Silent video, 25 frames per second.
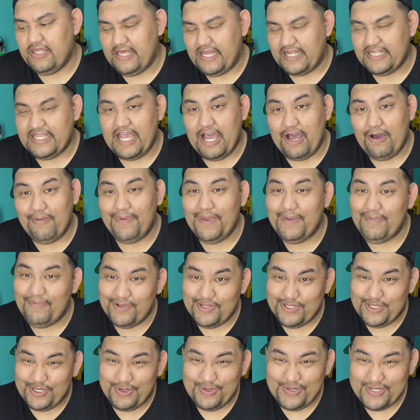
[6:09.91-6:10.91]
that's how
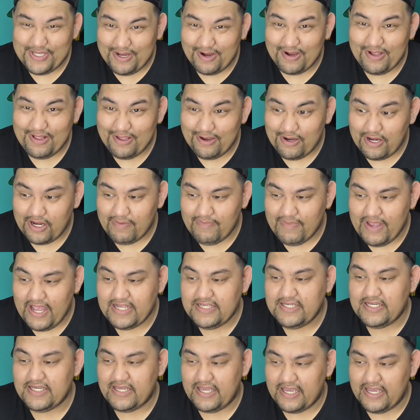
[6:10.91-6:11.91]
people do start learning
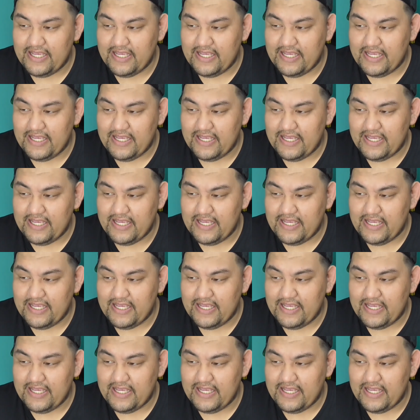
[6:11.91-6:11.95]
magic,